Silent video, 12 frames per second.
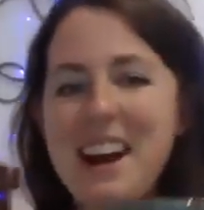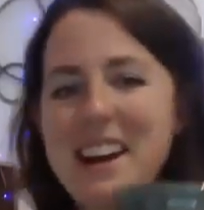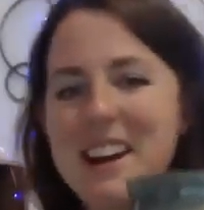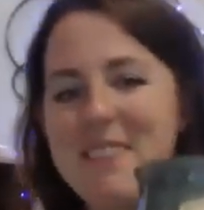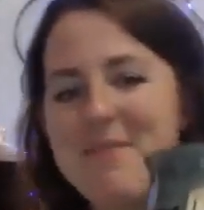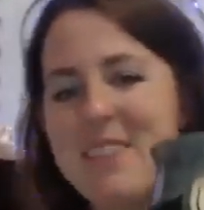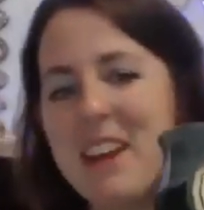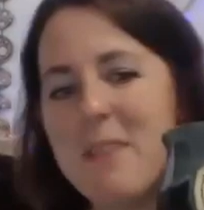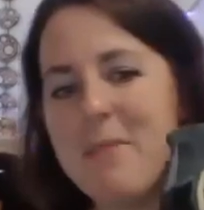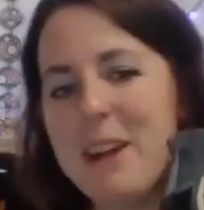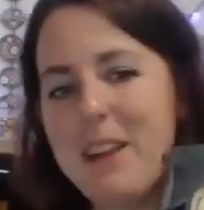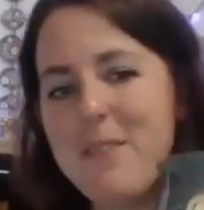But
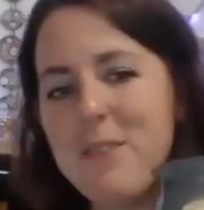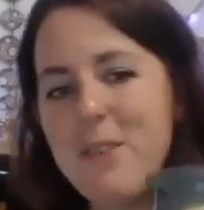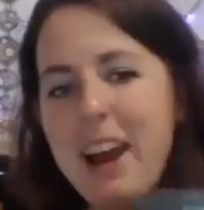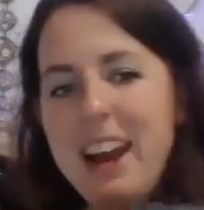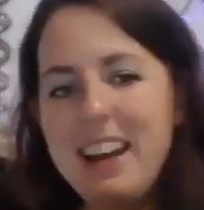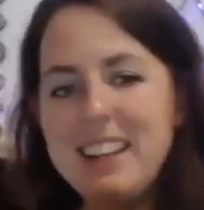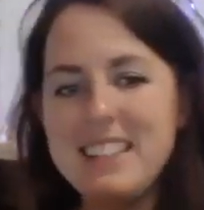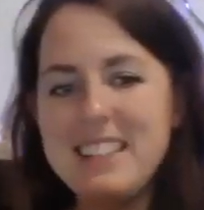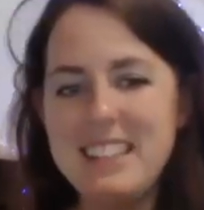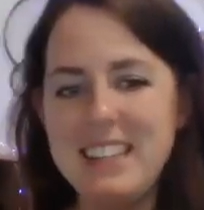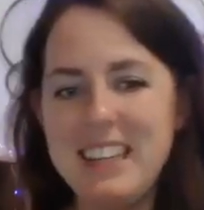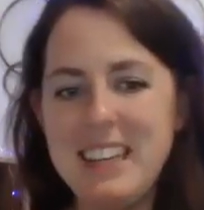if you had
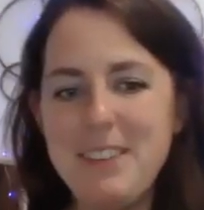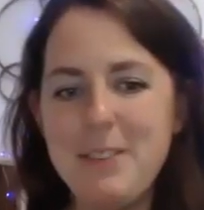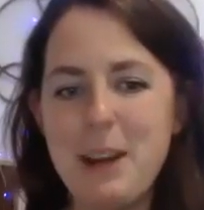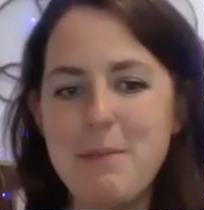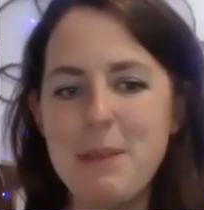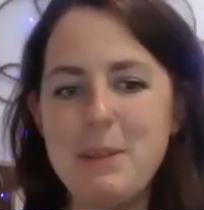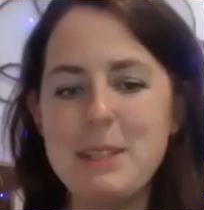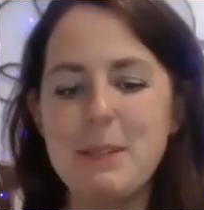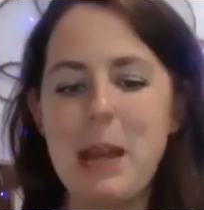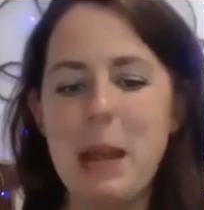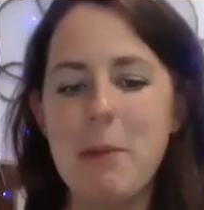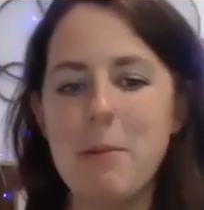maybe
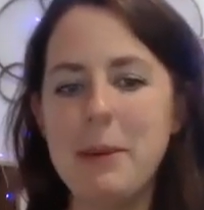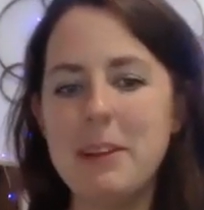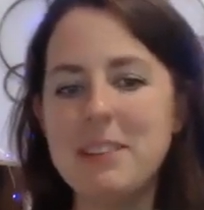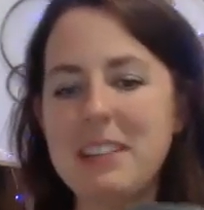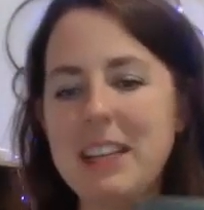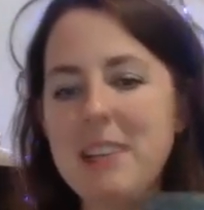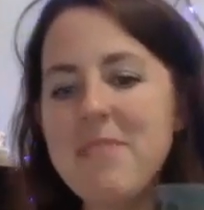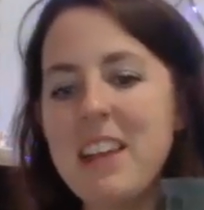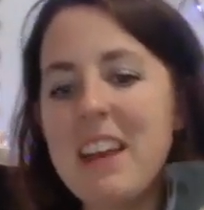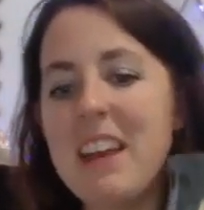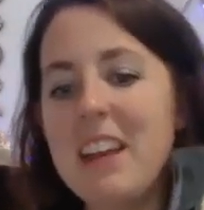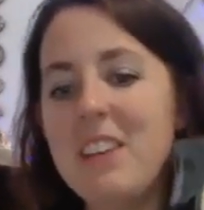some chamomile tea,
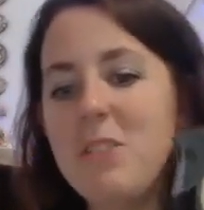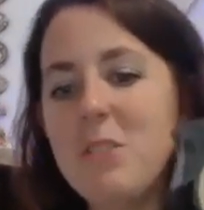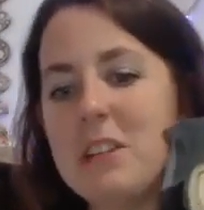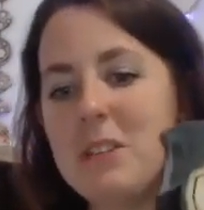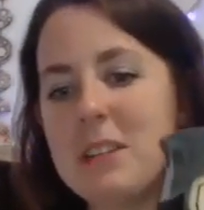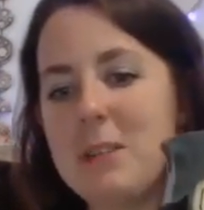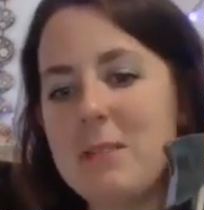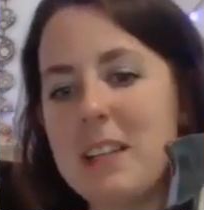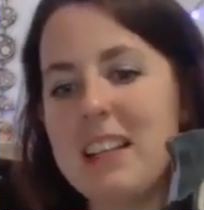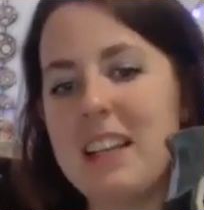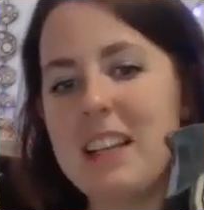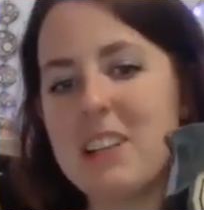you could do
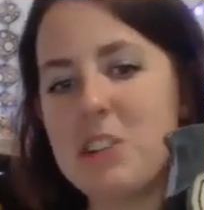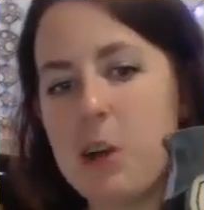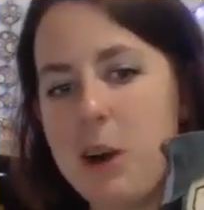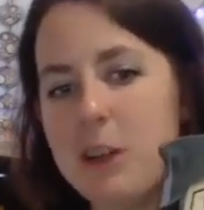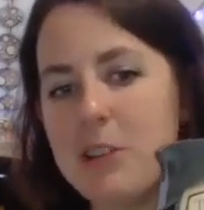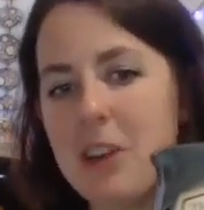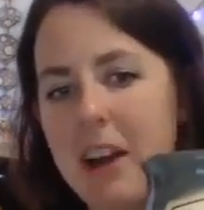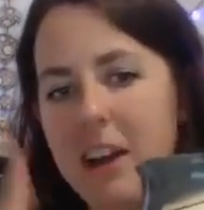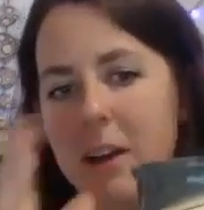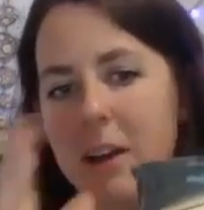something like charge up